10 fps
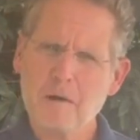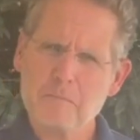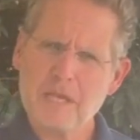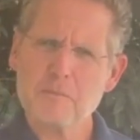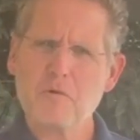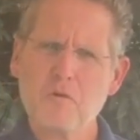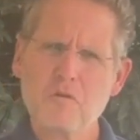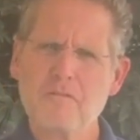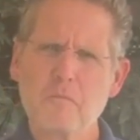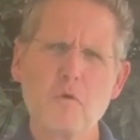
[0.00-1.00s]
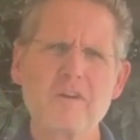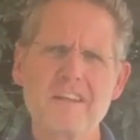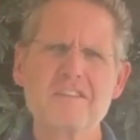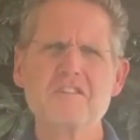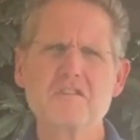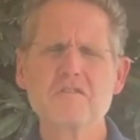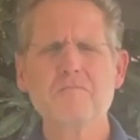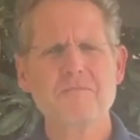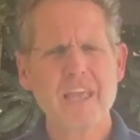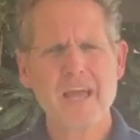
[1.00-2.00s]
people who have poured into
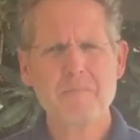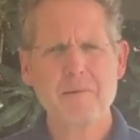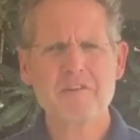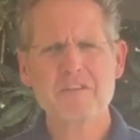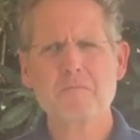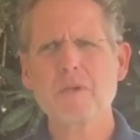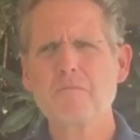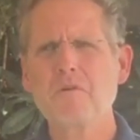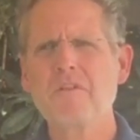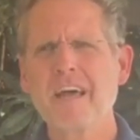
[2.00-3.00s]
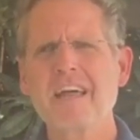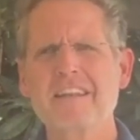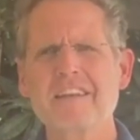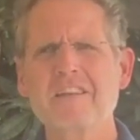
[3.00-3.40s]
you, and maybe some people that